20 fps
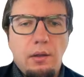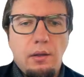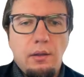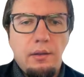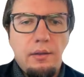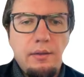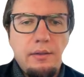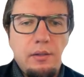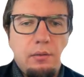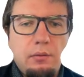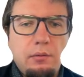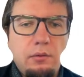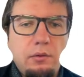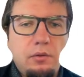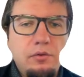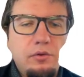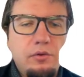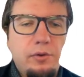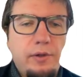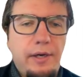So
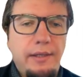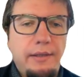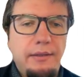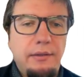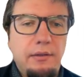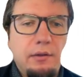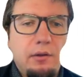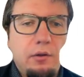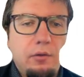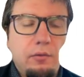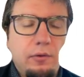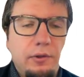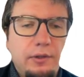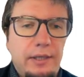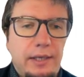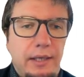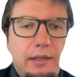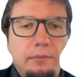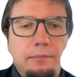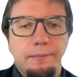constraint over
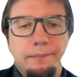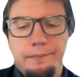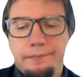time.